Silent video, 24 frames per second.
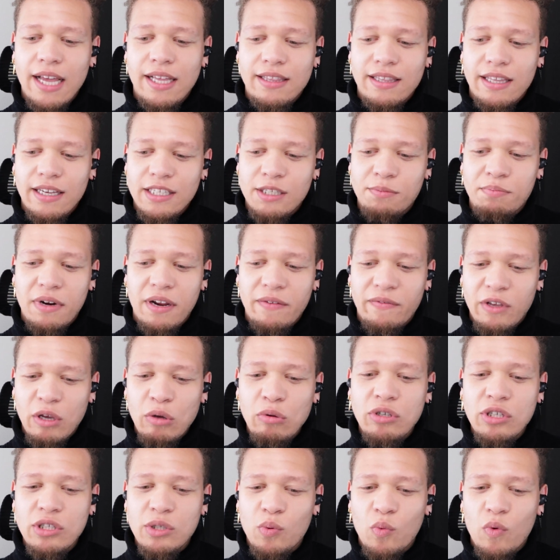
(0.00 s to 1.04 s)
this, but if you
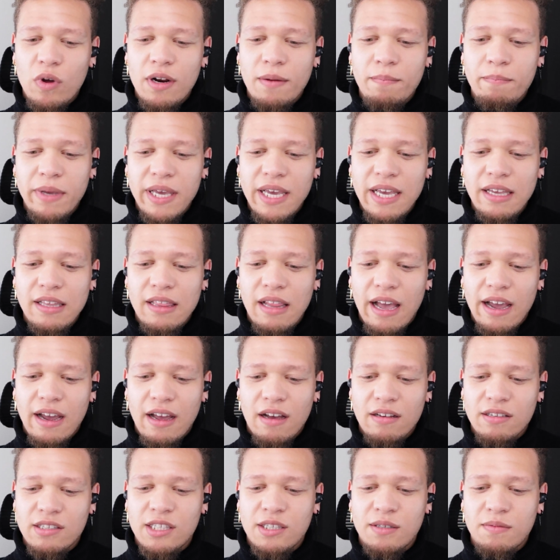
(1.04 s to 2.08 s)
just want to be like
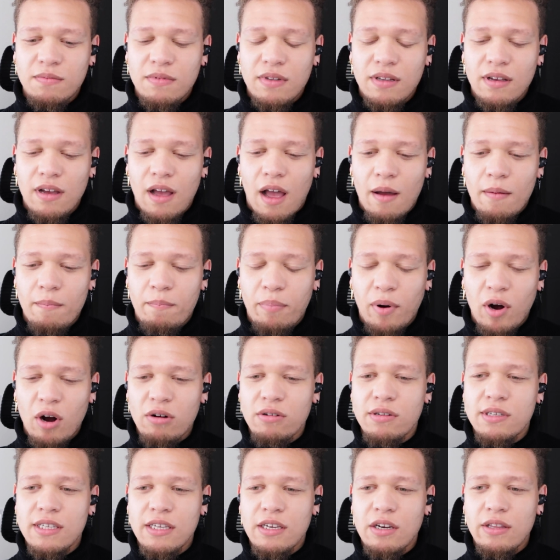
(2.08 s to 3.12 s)
a
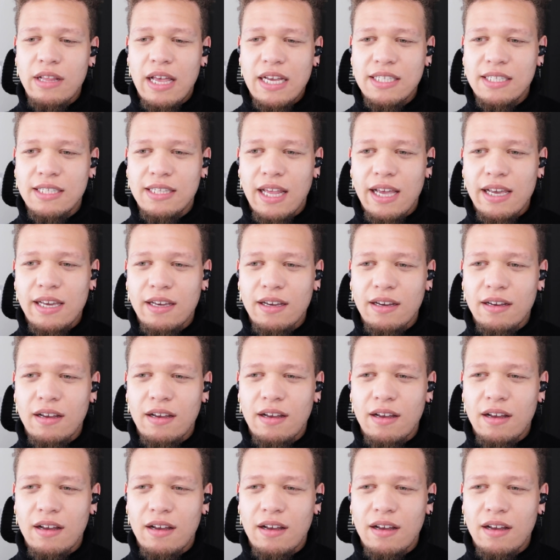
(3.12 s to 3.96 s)
person that's like